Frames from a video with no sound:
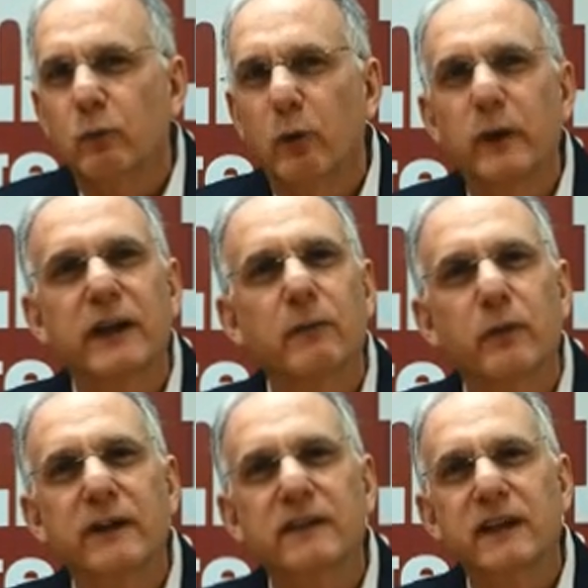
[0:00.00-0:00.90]
where we're going to
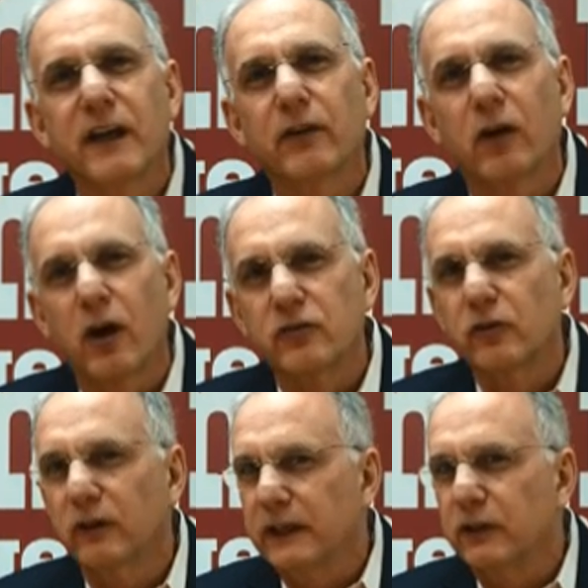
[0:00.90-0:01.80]
bring together
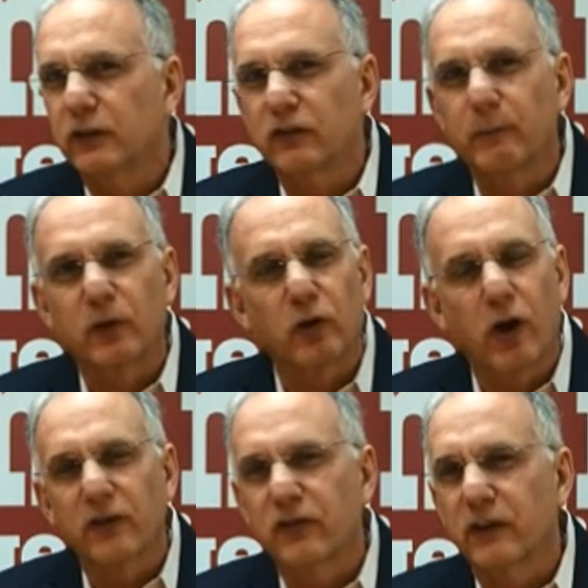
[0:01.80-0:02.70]
100 leaders from
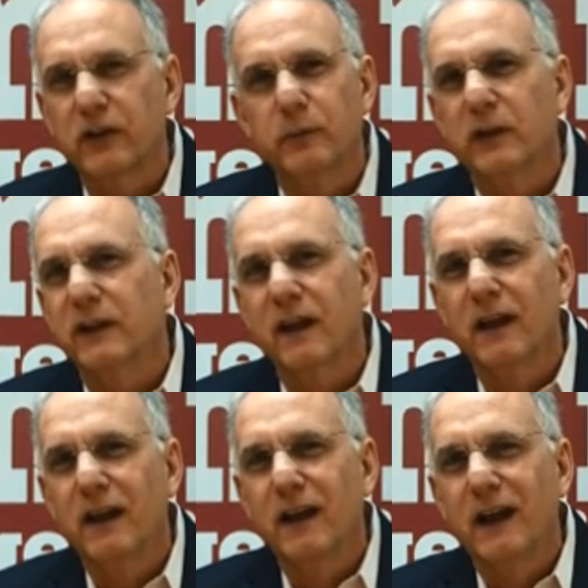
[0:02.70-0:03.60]
across the community.
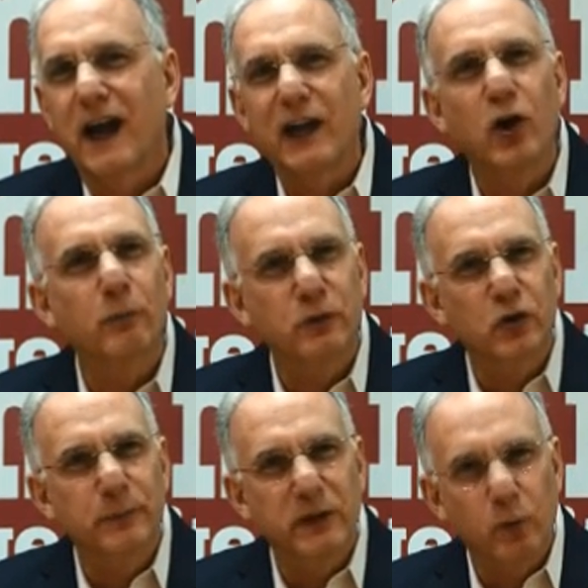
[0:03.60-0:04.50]
I hope
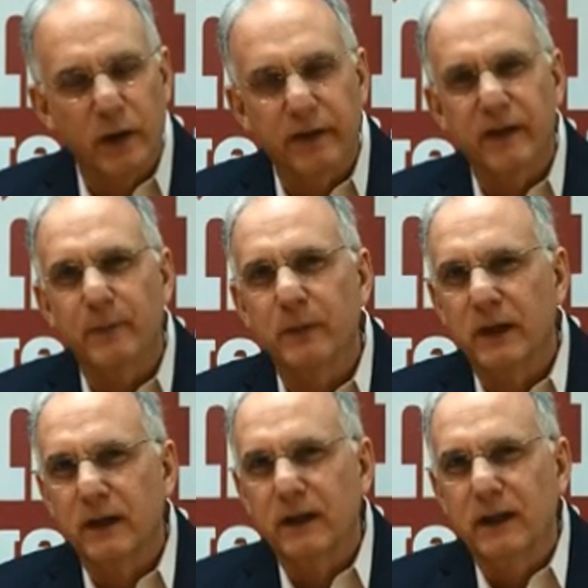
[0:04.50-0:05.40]
you'll be one of
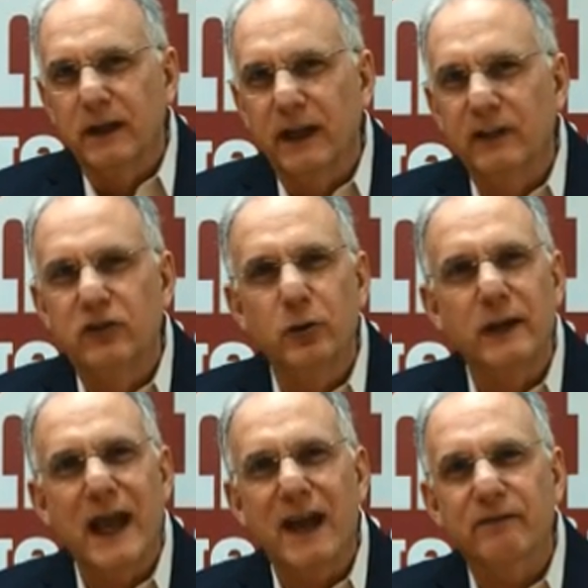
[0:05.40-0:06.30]
them. In
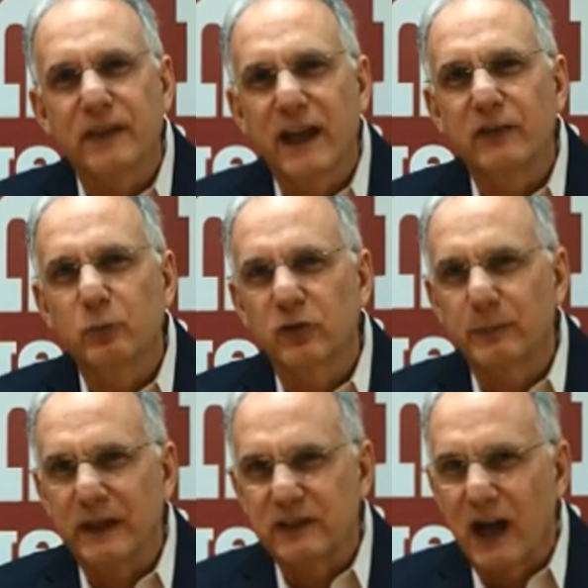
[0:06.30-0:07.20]
2.5 days, we'll
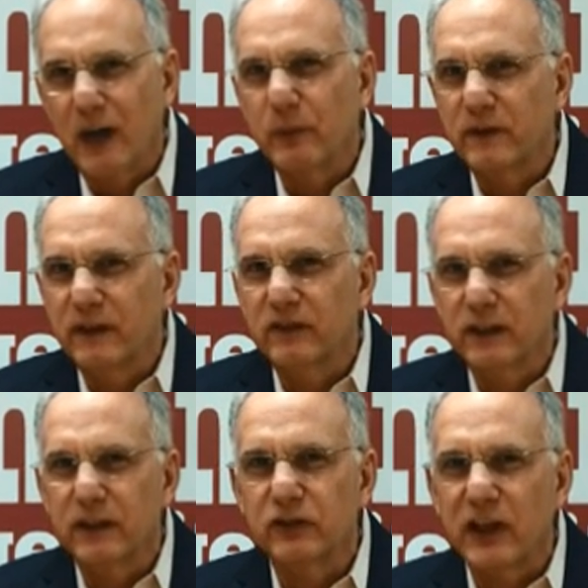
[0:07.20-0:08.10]
spend time with these
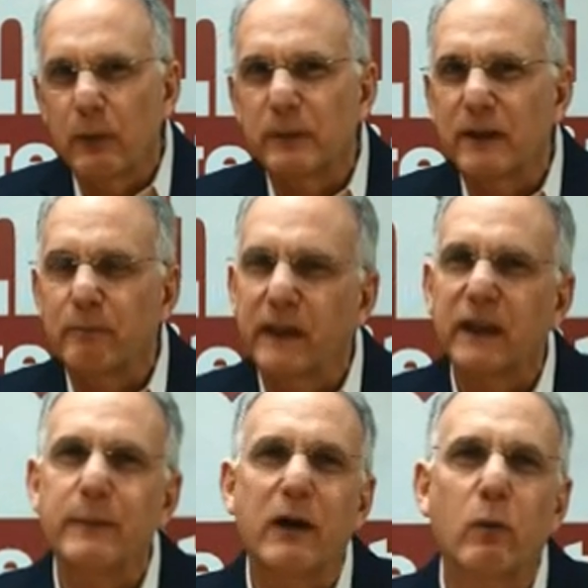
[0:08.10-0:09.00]
leaders, helping them
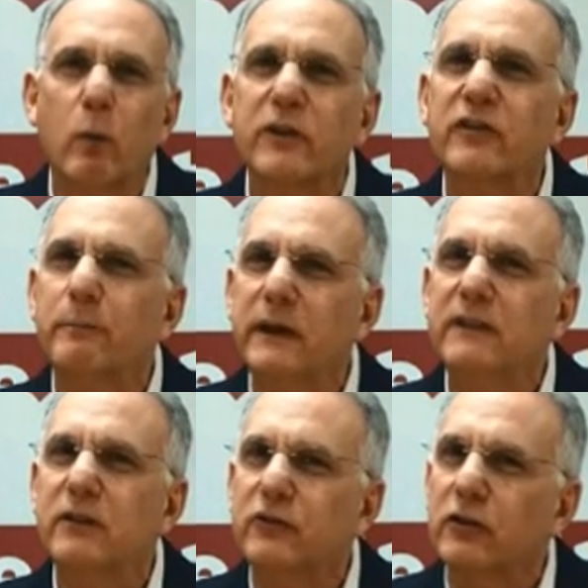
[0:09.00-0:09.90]
think about what does it
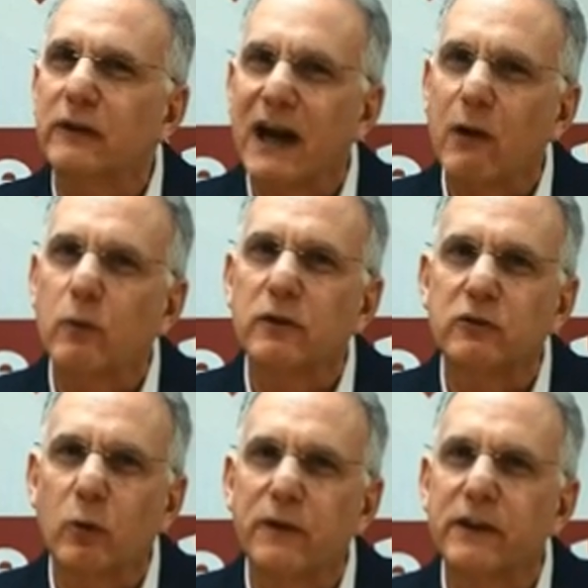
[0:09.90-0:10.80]
mean to turn
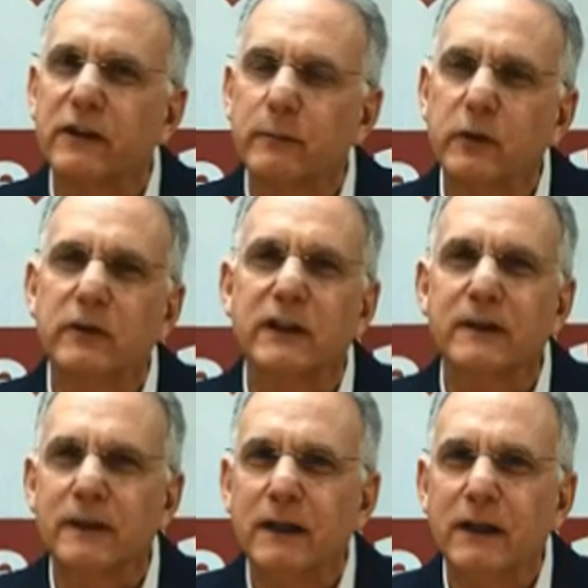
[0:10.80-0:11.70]
outward toward the community,
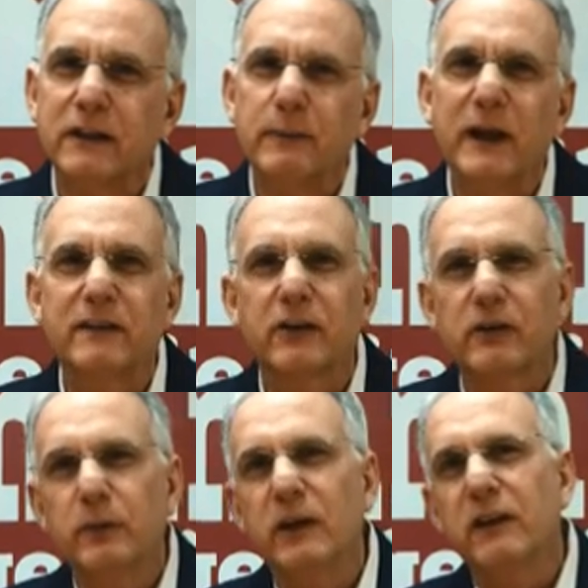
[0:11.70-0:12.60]
to make the
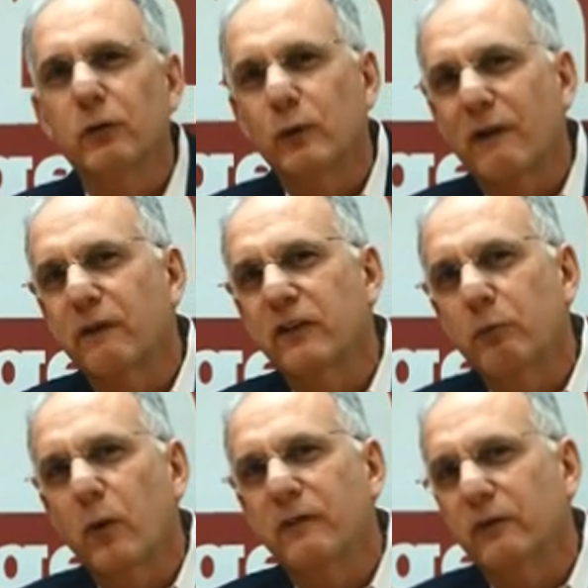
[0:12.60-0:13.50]
community the reference
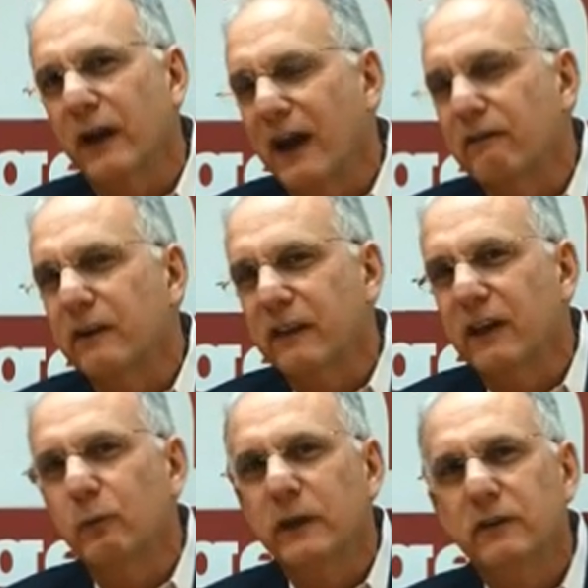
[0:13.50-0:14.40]
point for
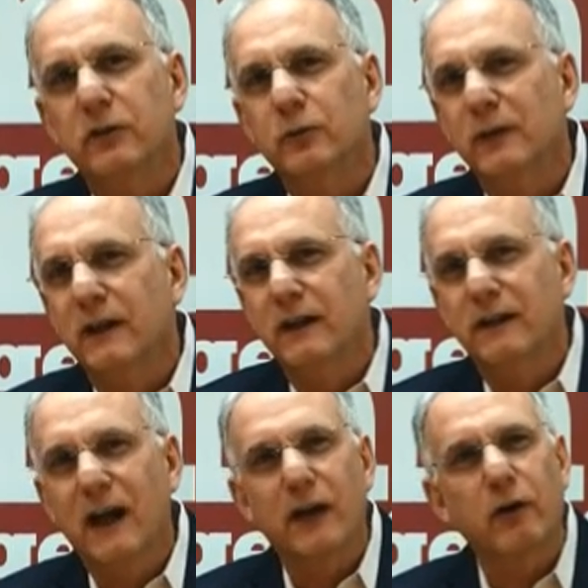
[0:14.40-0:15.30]
everything we do,
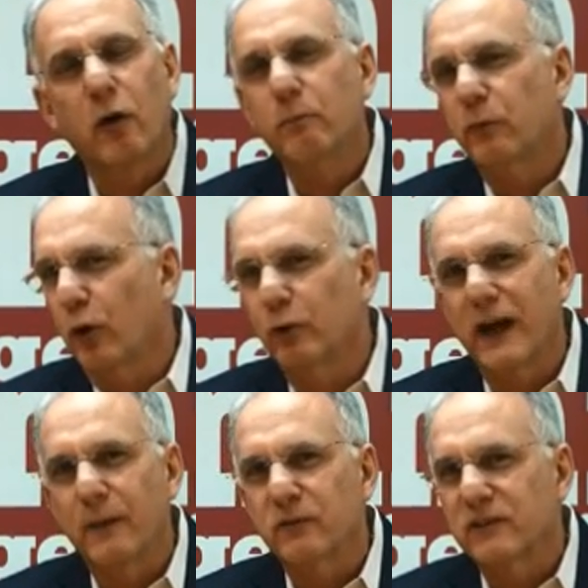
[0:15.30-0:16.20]
not our own
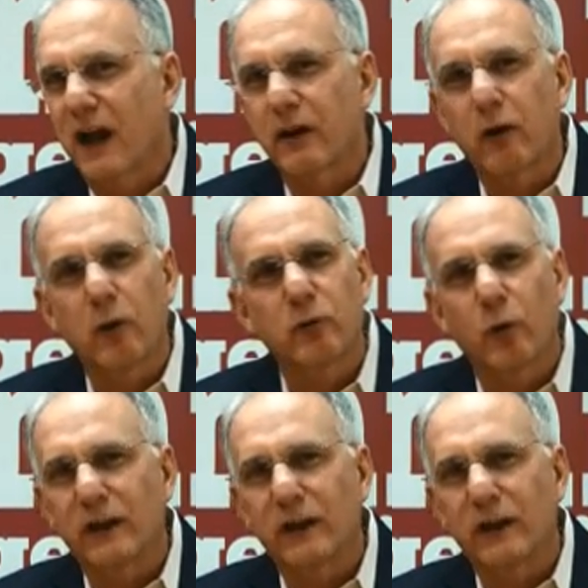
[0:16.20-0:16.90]
programs, not our own